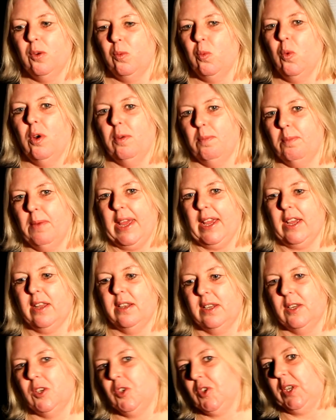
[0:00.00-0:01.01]
what my
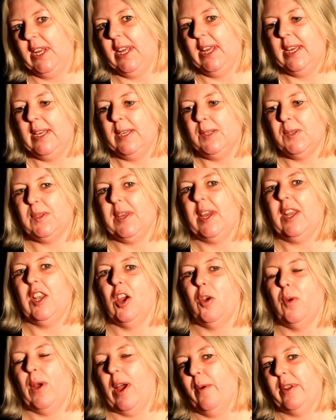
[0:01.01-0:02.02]
condition is, they
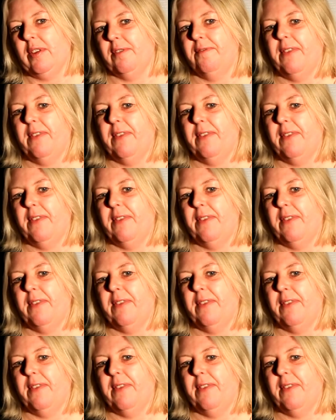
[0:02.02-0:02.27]
know how it